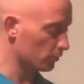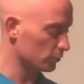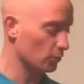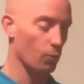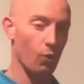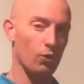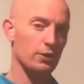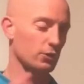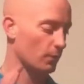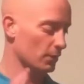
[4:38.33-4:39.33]
wants the
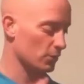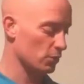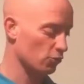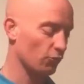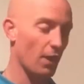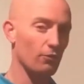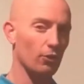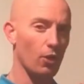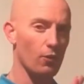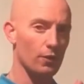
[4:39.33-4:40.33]
water to actually
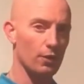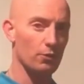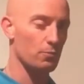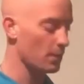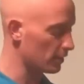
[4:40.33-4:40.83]
travel over those